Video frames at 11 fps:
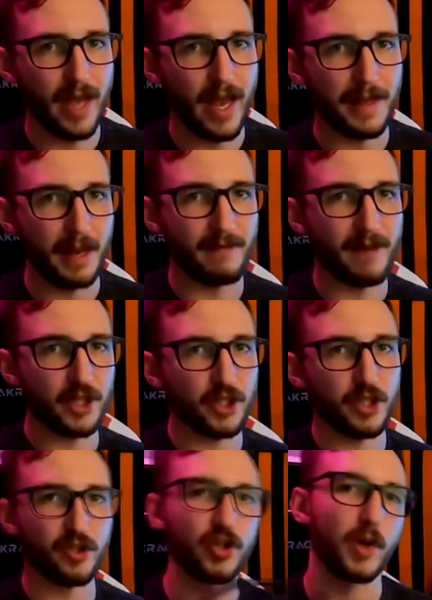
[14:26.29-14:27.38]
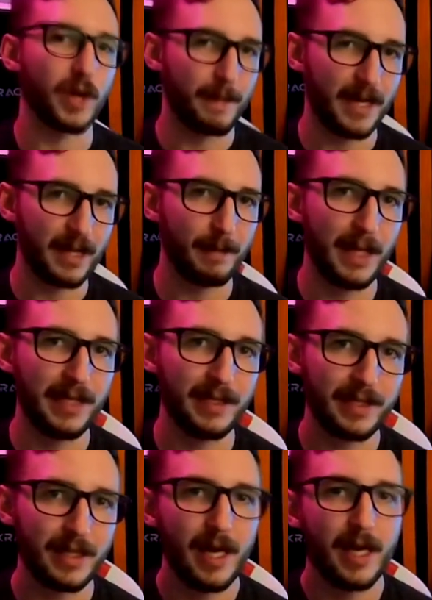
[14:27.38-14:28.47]
and then eventually showed up at the
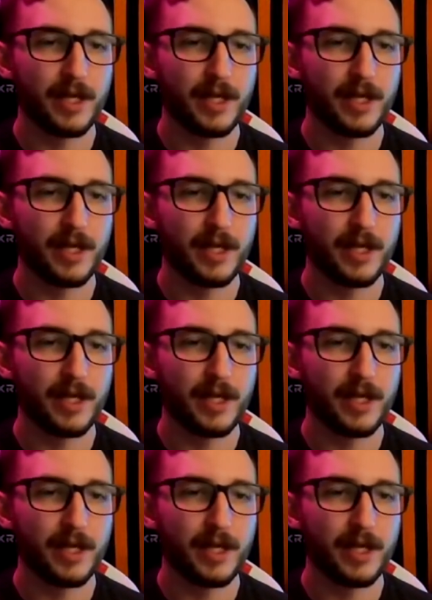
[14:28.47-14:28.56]
bins.